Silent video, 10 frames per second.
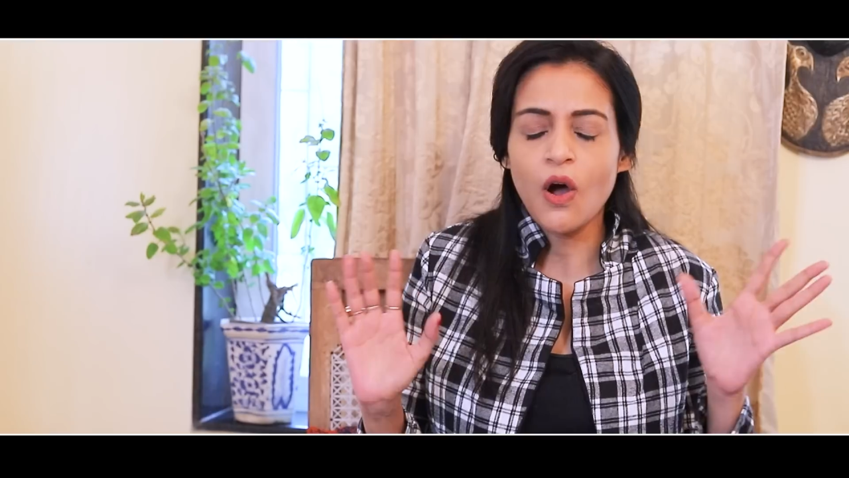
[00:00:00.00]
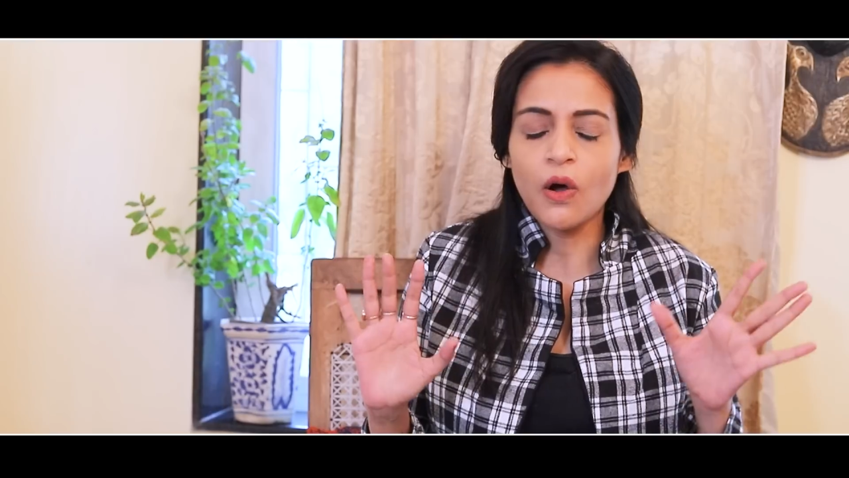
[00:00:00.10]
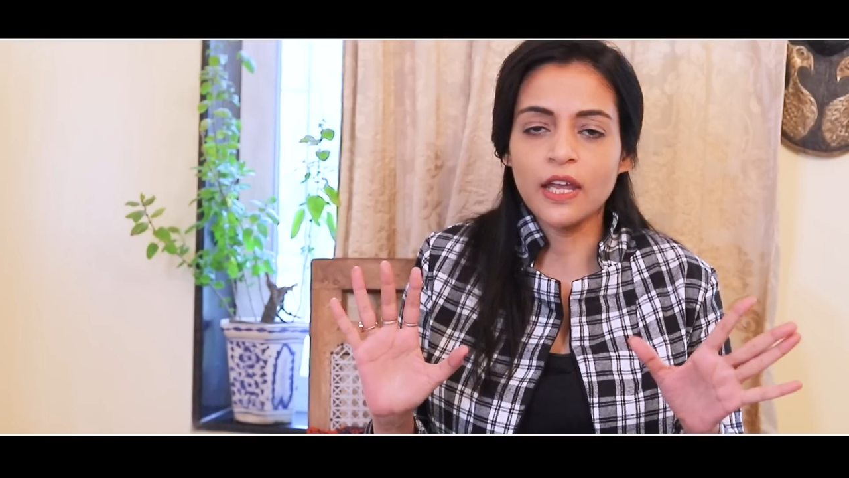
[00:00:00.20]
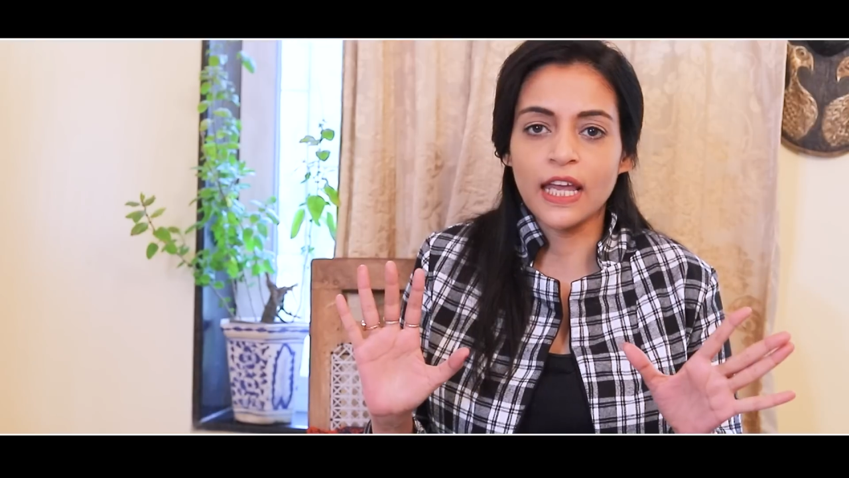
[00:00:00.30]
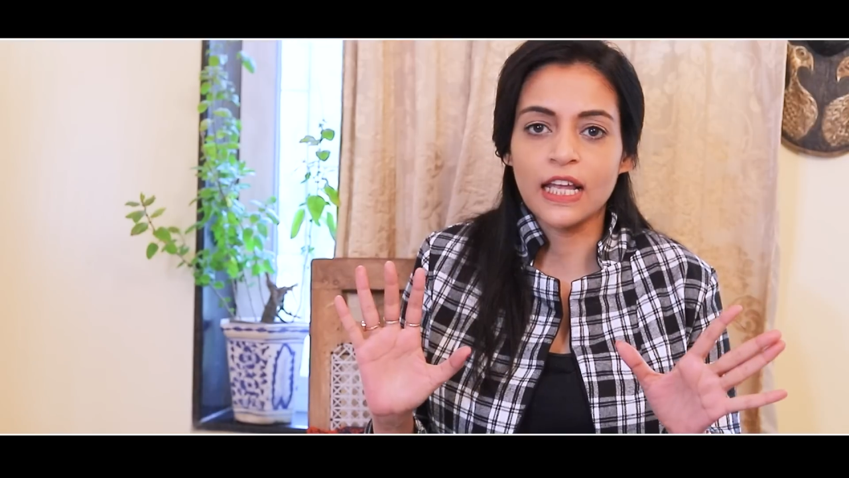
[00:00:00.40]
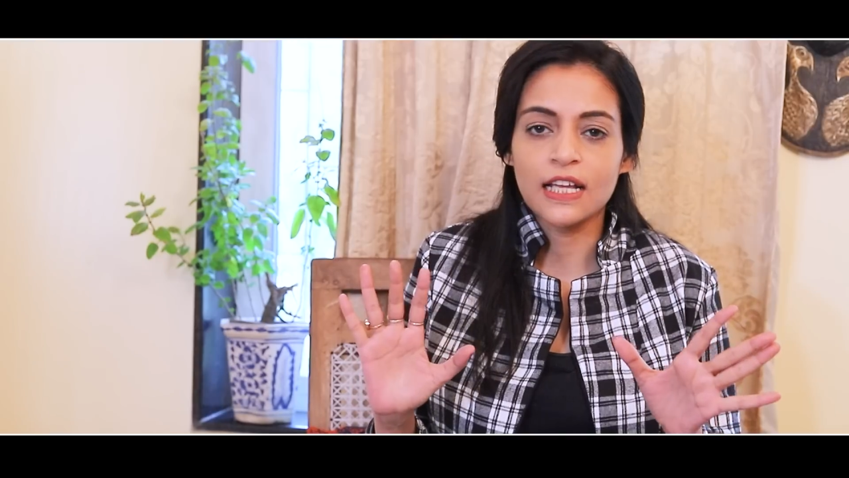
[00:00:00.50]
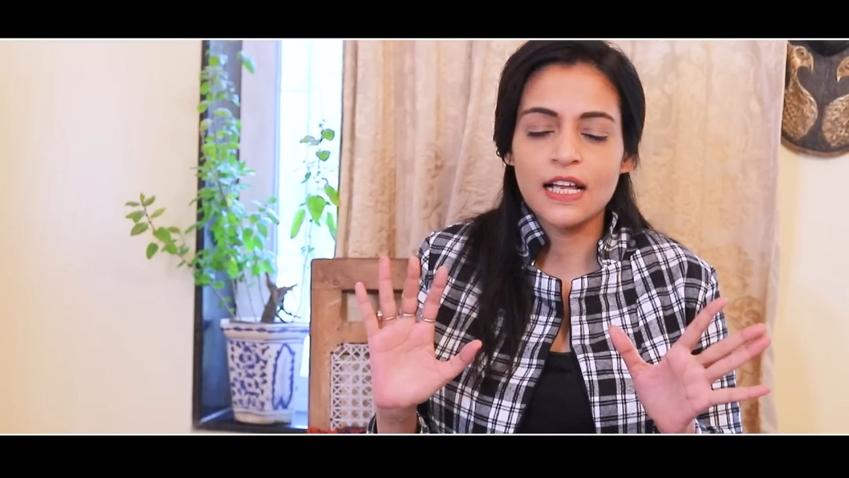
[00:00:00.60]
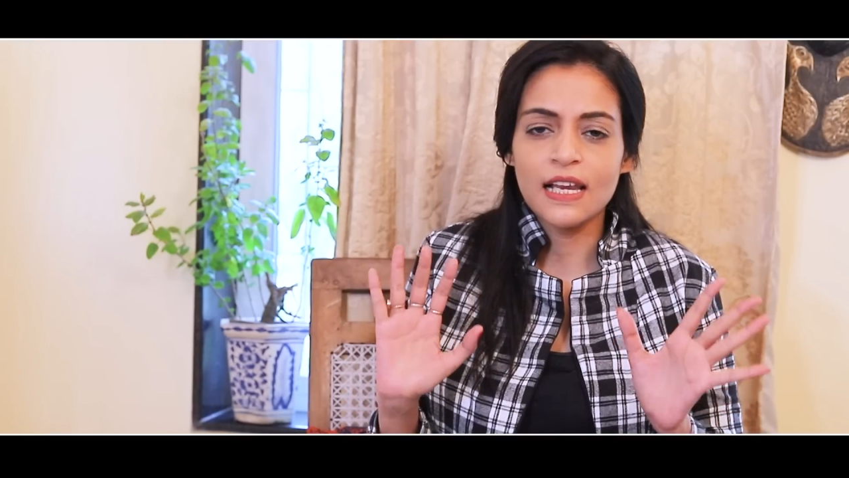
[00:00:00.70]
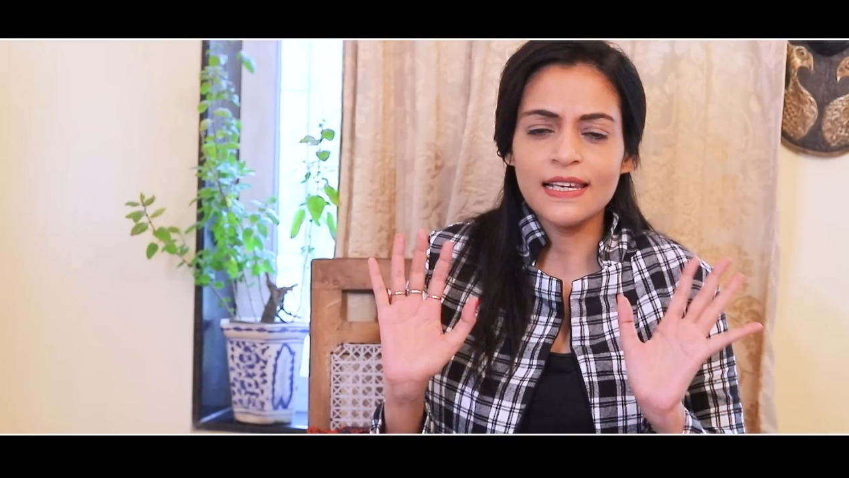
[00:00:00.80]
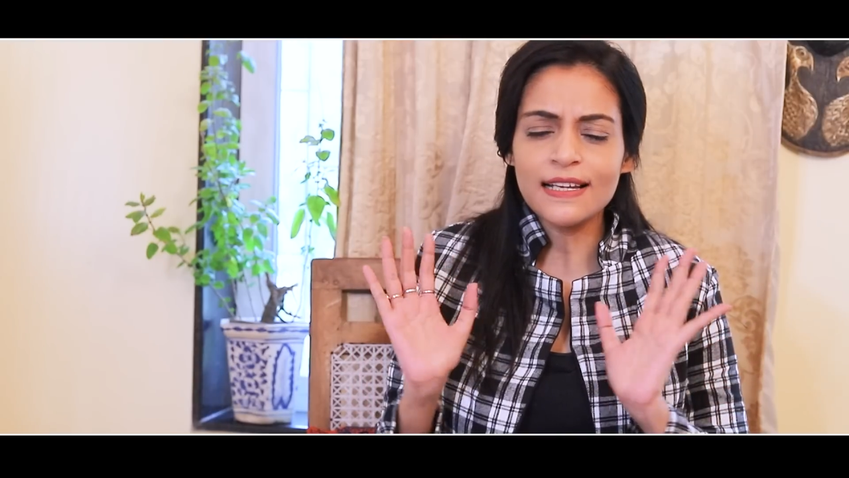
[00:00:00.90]
Okay,
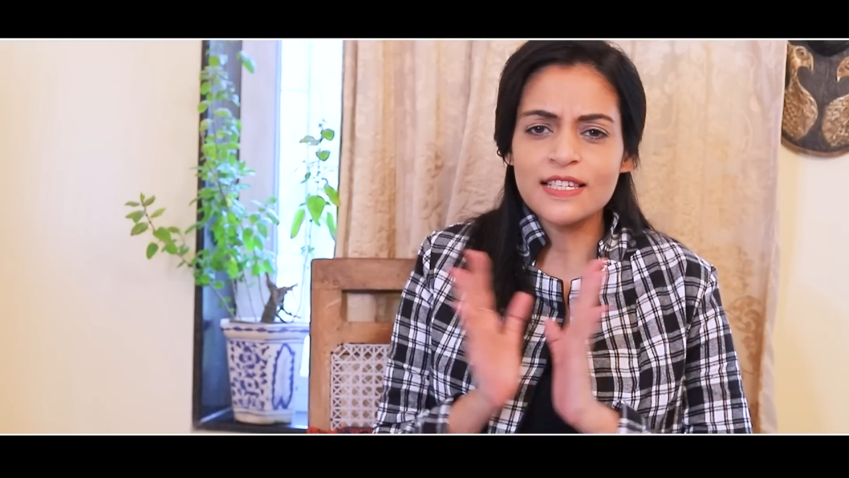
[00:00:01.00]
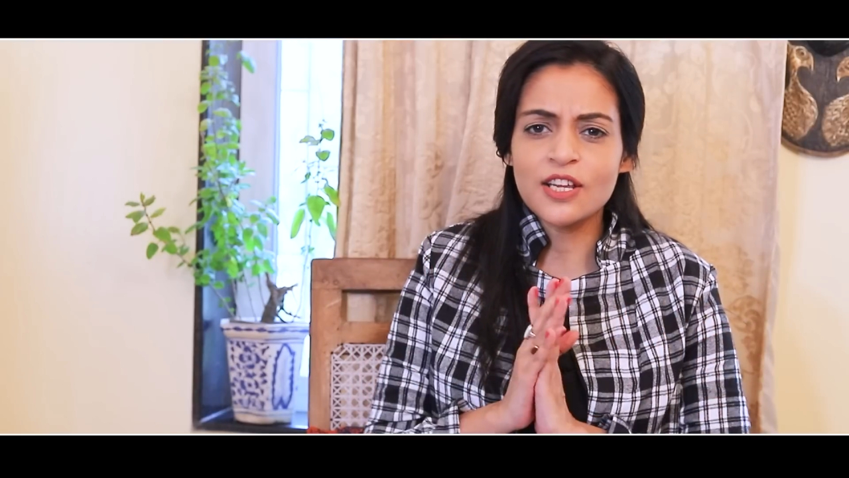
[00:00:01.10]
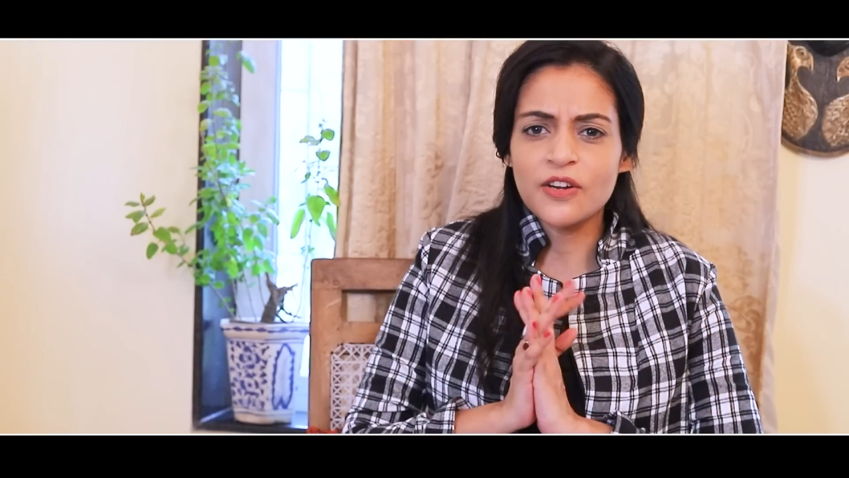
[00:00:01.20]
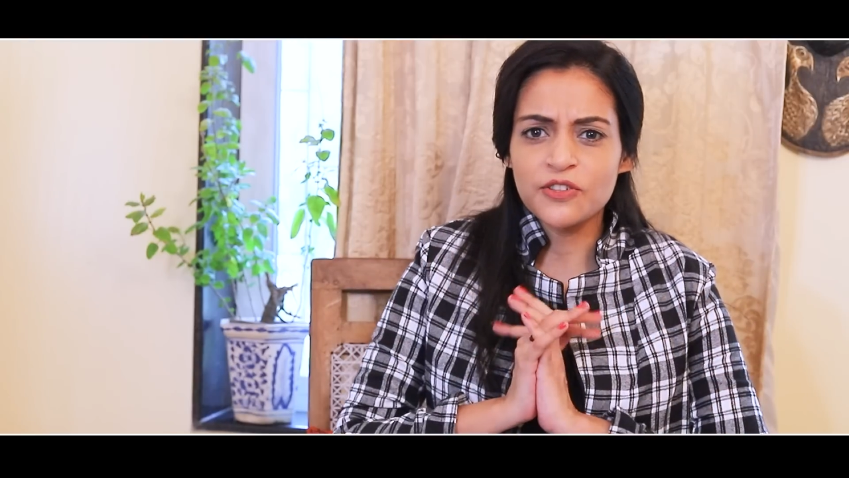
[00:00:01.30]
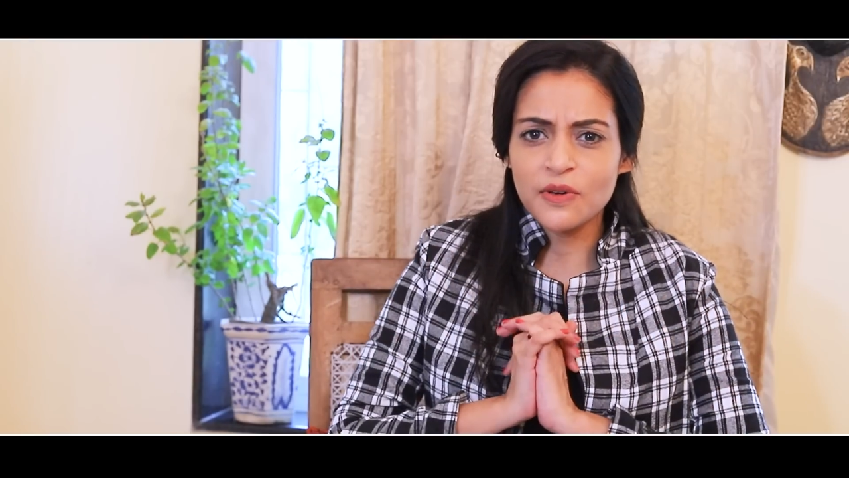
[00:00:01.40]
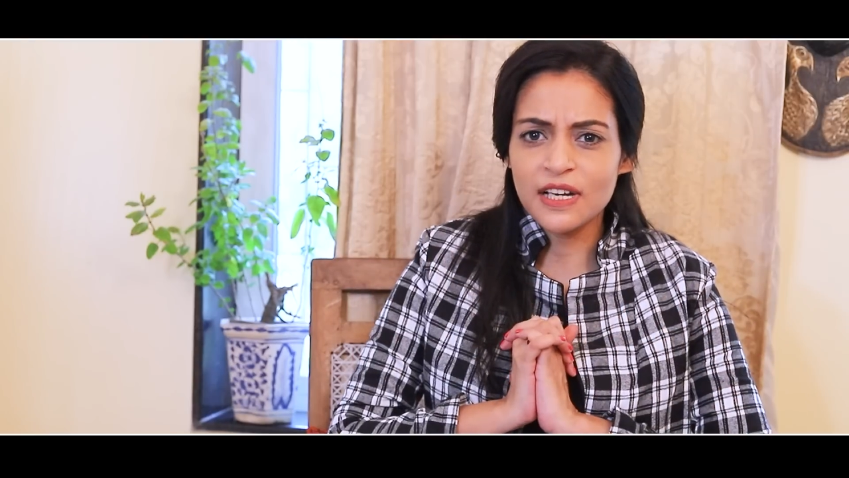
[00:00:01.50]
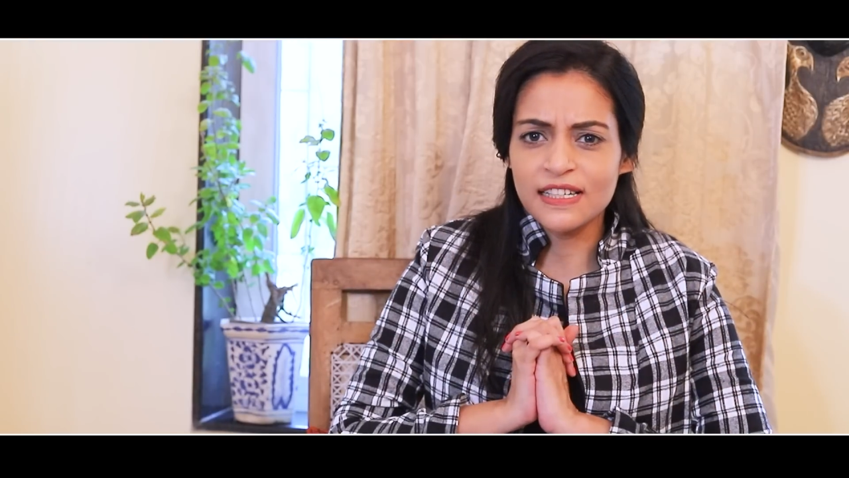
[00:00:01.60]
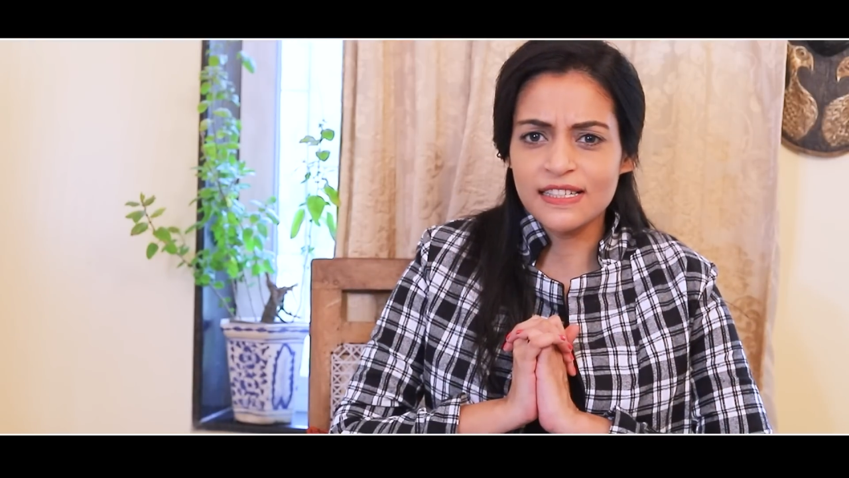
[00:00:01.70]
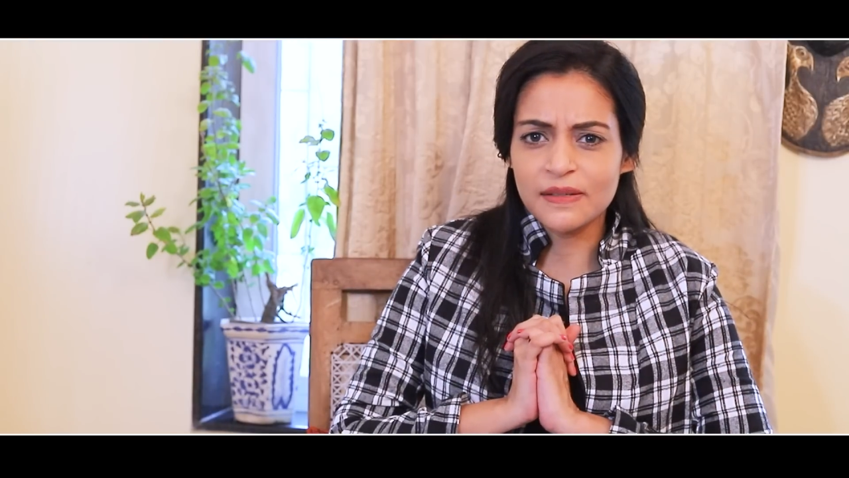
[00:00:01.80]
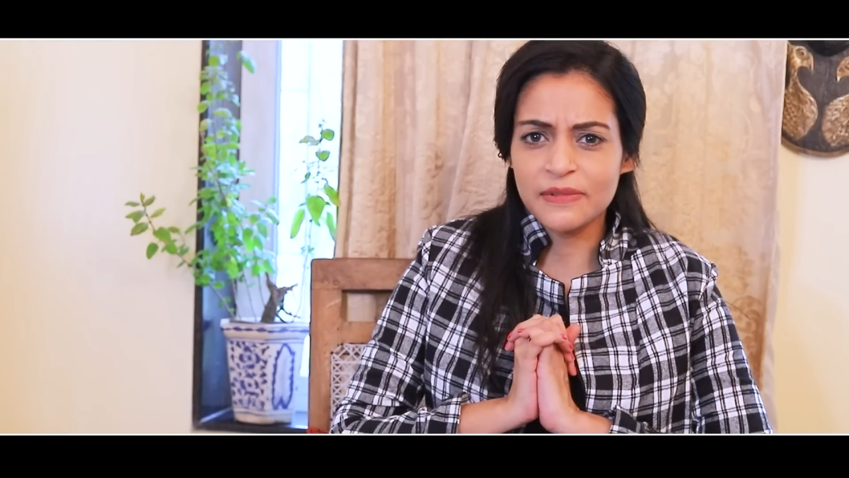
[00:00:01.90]
let's do a
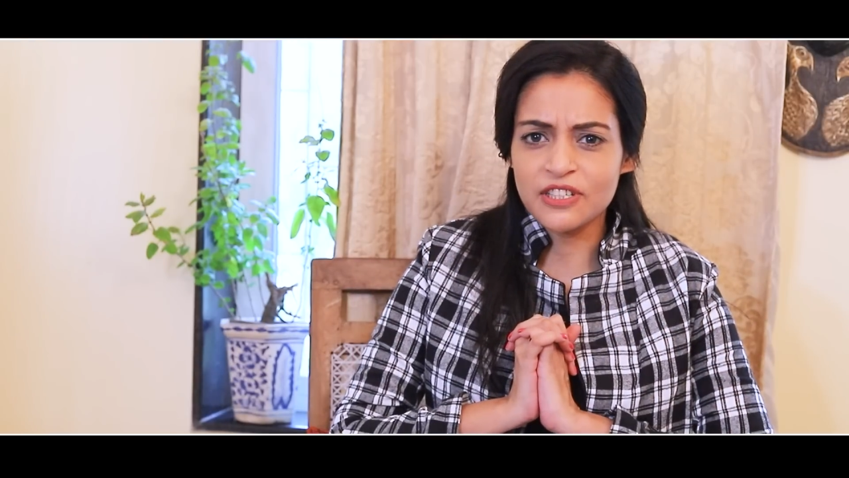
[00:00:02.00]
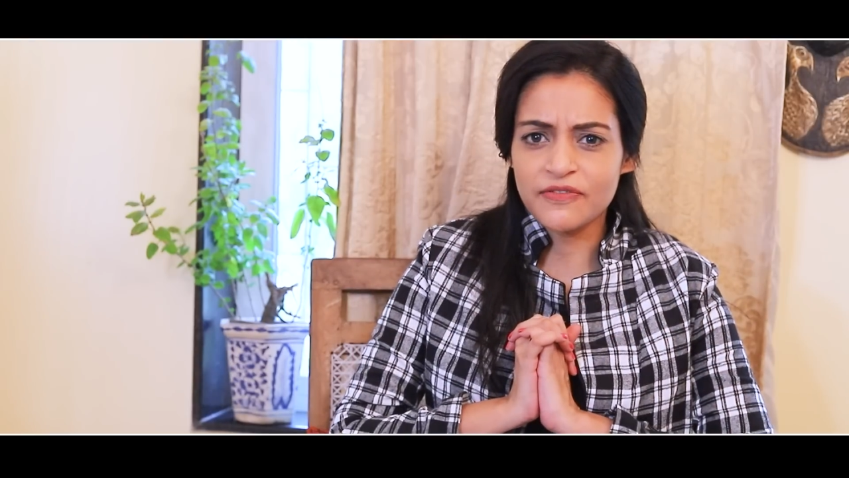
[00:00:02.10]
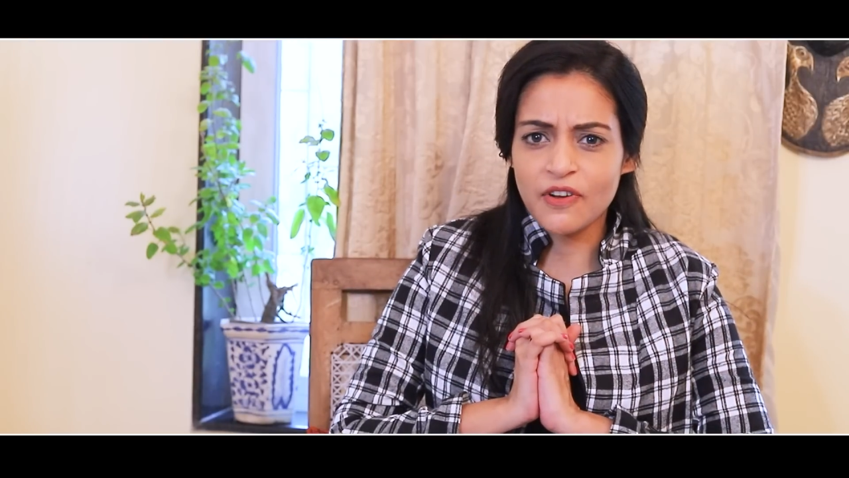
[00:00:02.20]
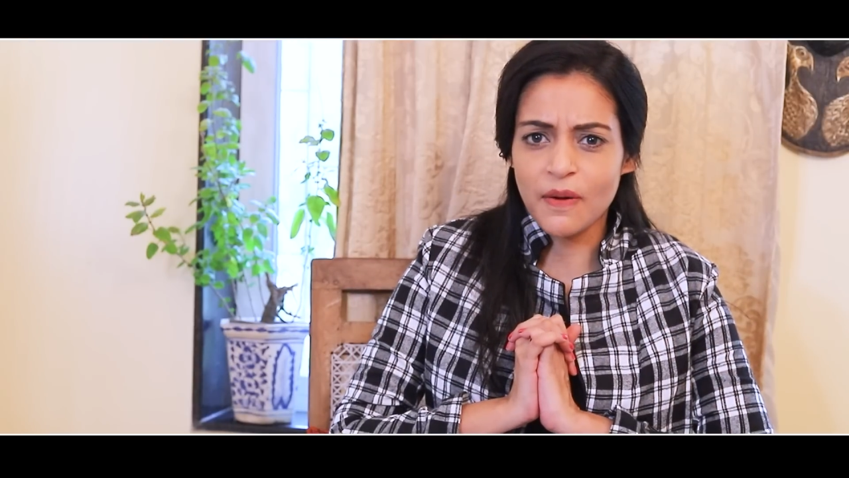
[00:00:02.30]
little bit of